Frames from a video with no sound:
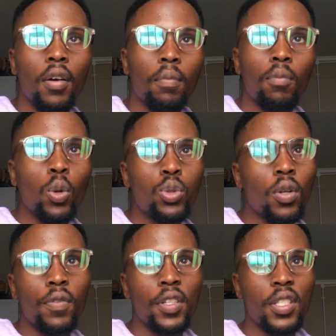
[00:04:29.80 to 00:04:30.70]
most
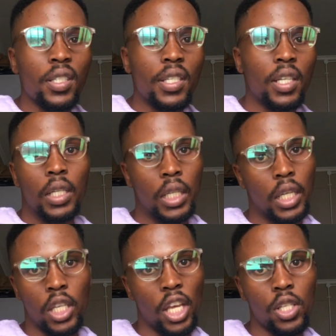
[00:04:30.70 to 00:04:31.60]
of it, I didn't
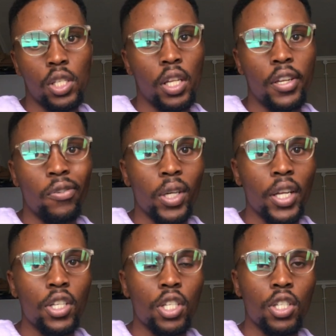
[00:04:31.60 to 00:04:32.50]
engage in any
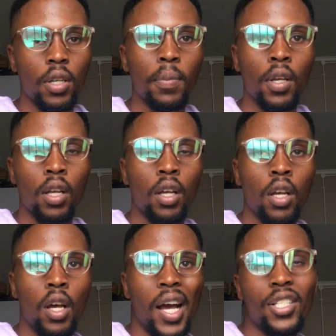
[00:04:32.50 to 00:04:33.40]
relationship
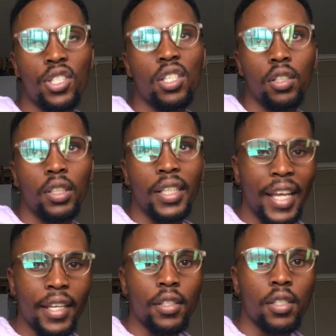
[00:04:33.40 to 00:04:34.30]
until
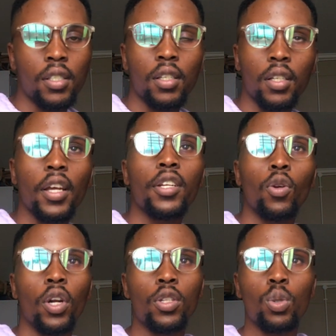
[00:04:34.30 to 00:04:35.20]
late
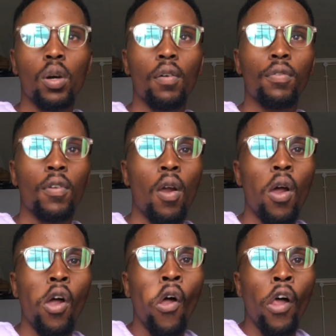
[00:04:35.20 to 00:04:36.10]
grade 12,
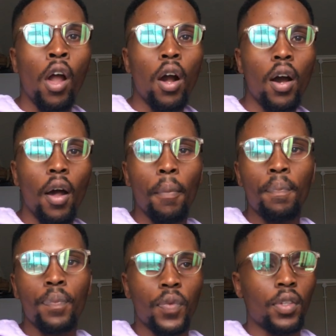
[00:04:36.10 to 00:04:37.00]

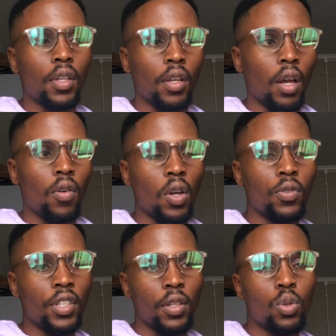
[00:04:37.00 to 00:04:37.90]

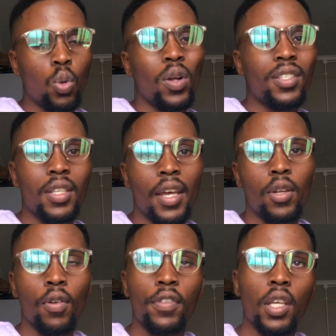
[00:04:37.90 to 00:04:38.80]
around there, towards the
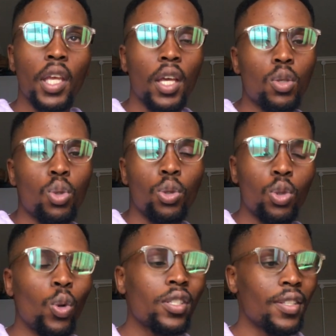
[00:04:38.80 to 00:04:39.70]
end of the year. So
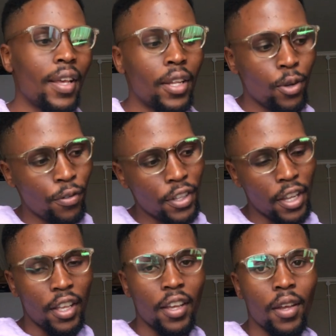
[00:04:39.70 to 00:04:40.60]
towards the end of the
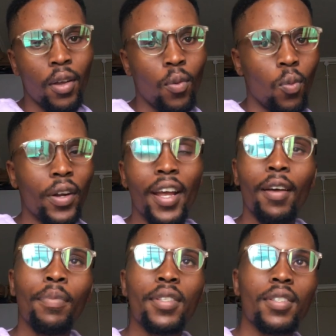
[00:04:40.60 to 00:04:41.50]
year, what
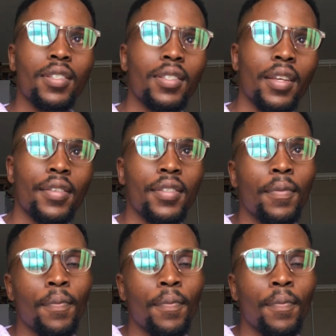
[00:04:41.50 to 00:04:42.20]
happens is this.